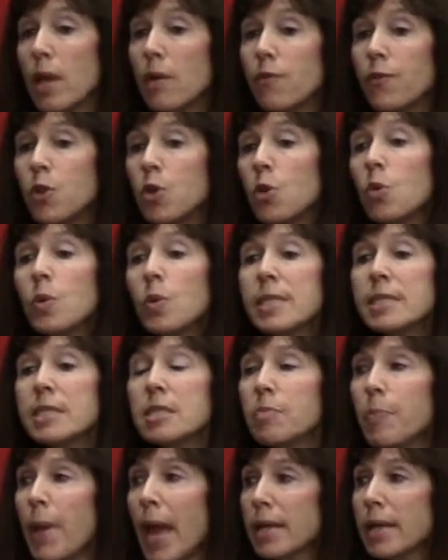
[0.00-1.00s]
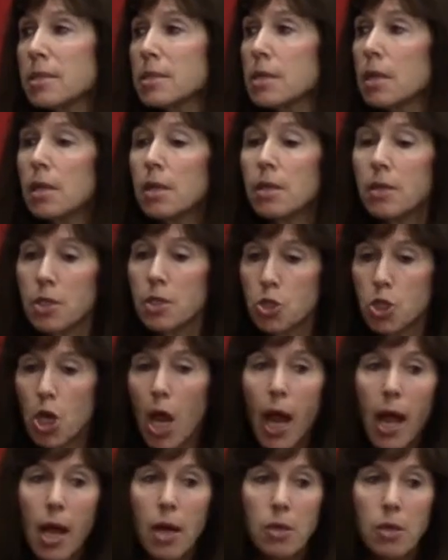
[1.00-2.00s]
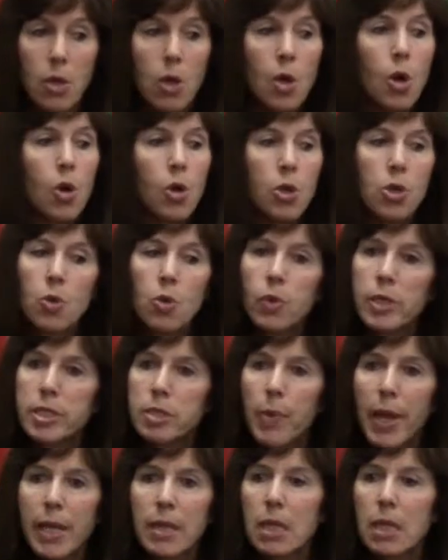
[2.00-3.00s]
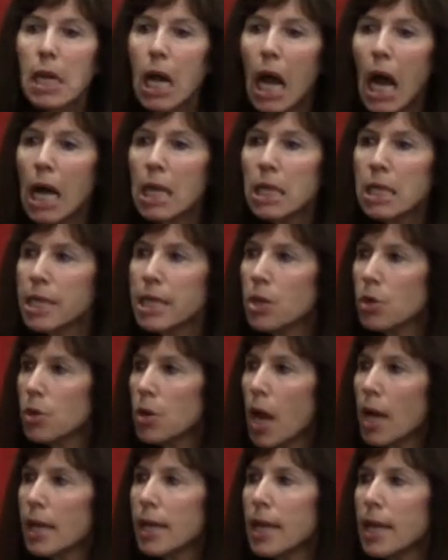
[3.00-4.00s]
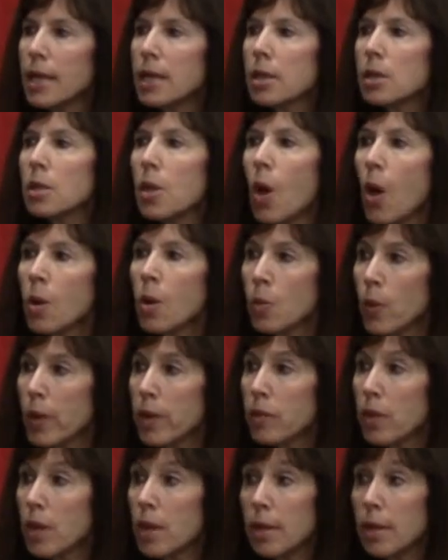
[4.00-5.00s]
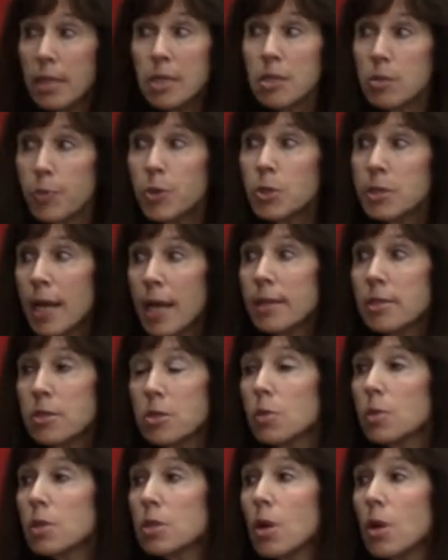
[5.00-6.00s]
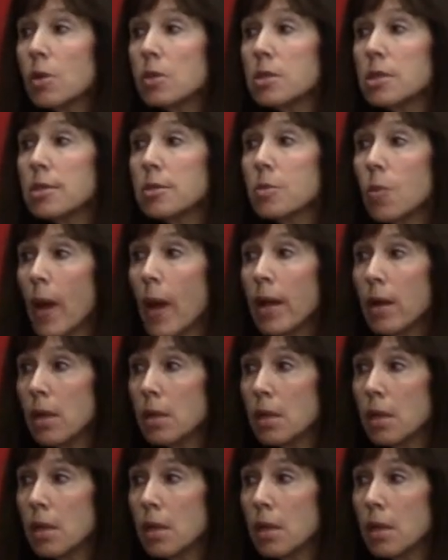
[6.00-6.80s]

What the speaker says: know, if you respect the child, or you respect the colleague you're not getting along with, this pertains to adults as well.